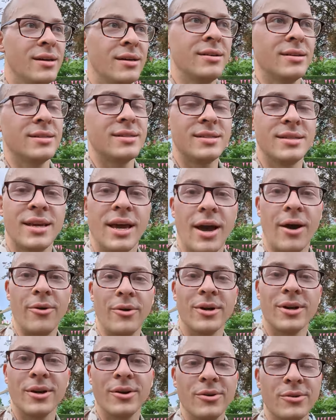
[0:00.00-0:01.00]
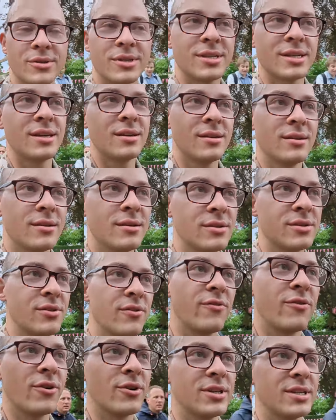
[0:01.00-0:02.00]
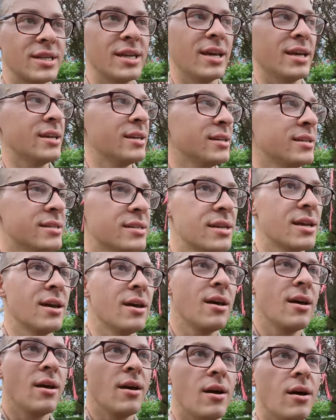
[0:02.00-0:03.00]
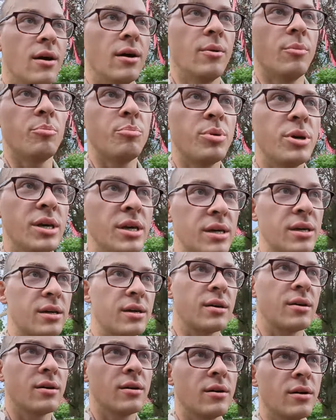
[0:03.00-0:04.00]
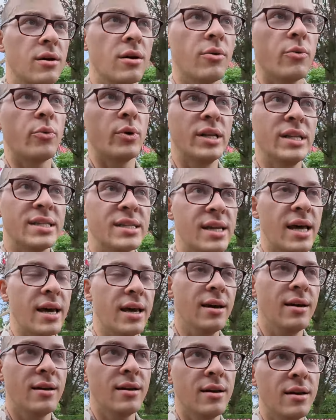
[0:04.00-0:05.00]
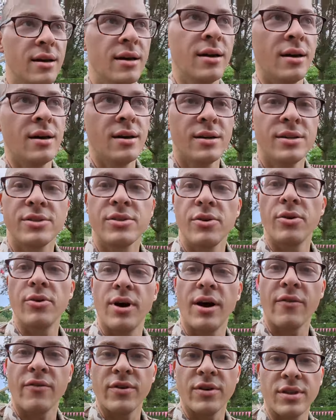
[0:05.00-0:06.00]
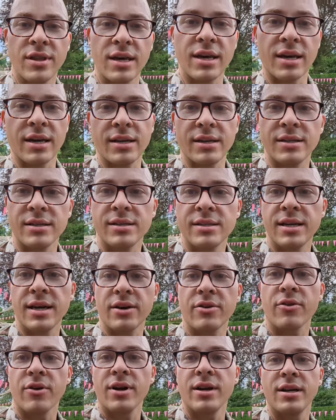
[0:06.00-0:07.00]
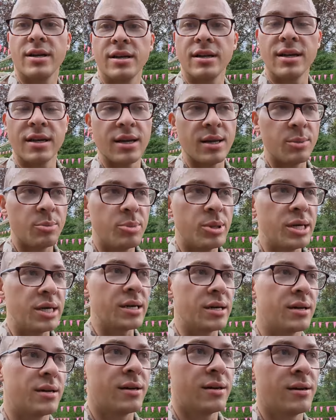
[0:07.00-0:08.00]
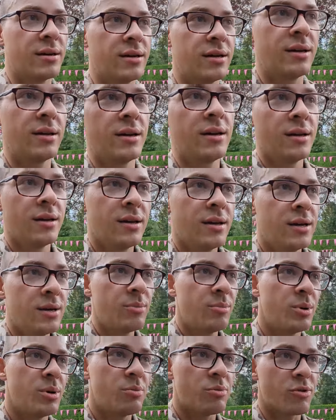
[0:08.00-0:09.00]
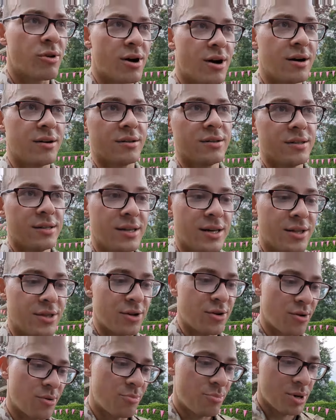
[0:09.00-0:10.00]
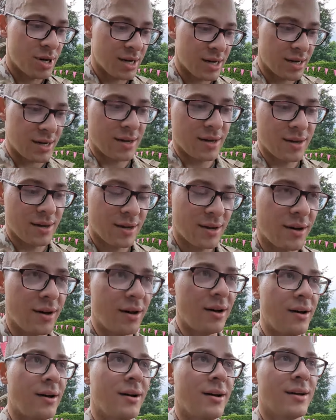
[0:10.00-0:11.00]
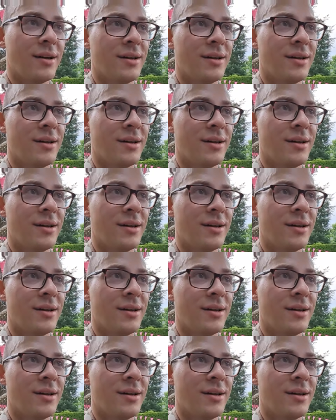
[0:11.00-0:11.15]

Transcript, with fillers: let's see how it goes. Oh, so far today is um, Pink Wednesday. So everything is decorated in pink. People are out in, in their pink uh,